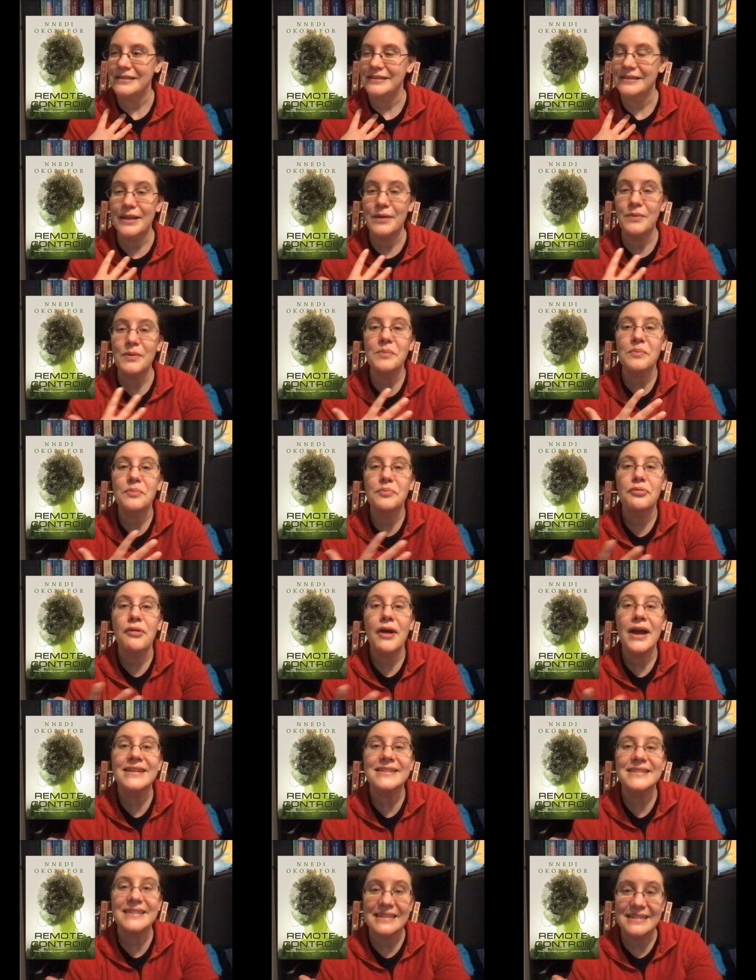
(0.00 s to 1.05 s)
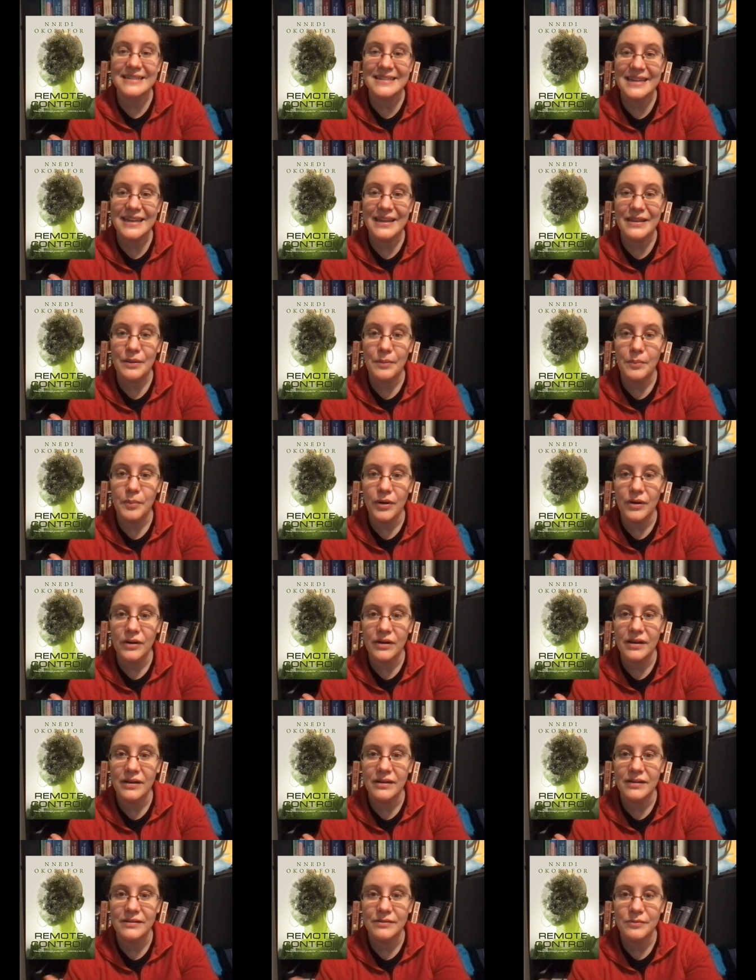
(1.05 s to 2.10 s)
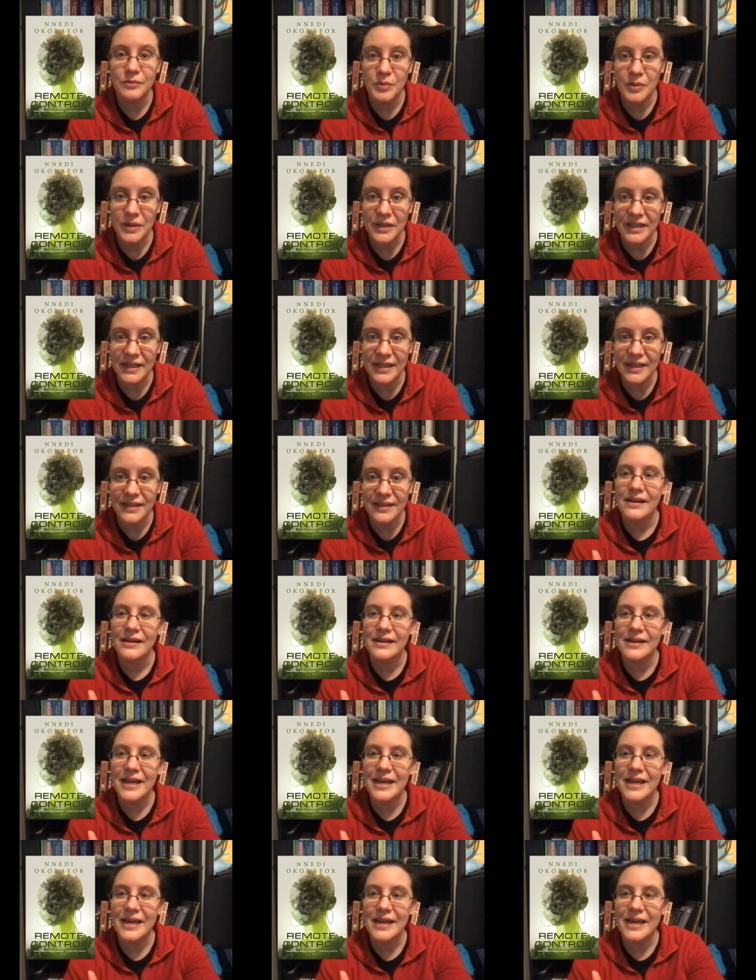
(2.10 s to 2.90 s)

they weren't present in the book really.